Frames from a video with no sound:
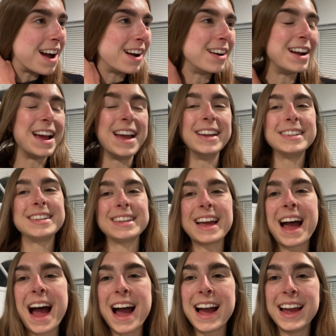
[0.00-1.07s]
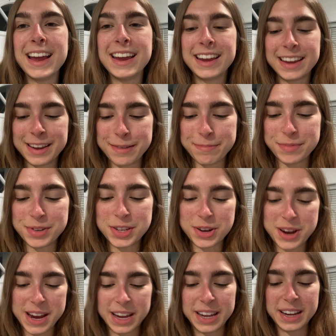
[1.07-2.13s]
All right, I am
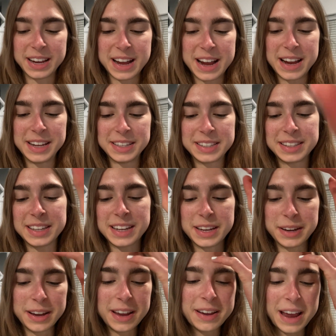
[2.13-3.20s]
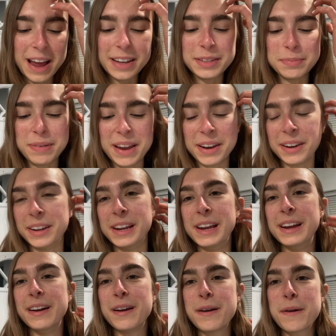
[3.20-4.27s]
doing it, guys. It has been
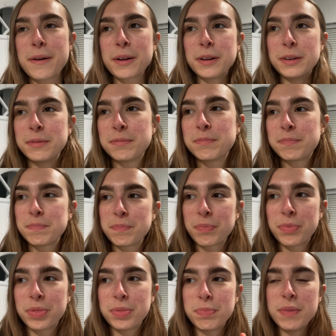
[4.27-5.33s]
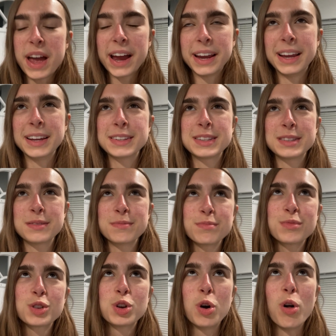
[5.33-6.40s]
a, I guess,
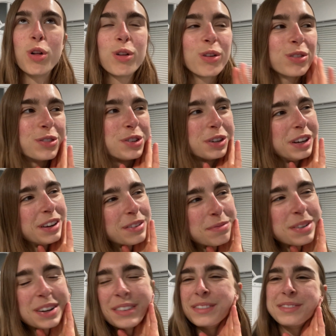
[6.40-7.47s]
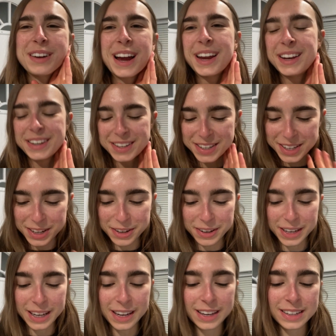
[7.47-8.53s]
goal dream of mine
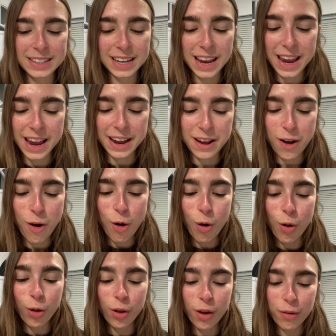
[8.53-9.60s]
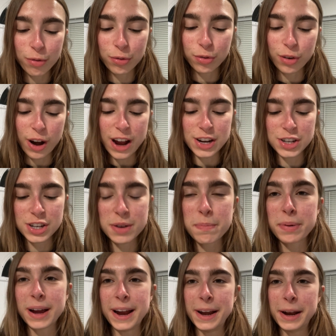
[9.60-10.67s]
to eat a whole fresh
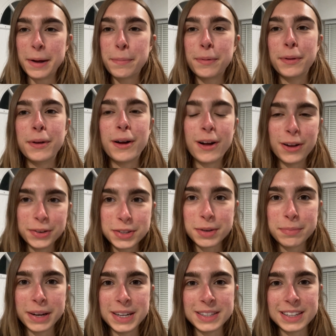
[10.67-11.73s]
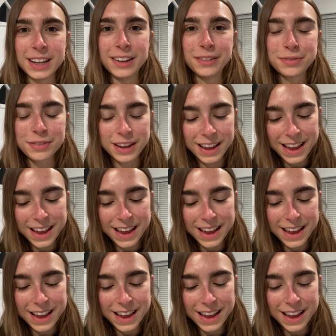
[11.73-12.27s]
pineapple all to myself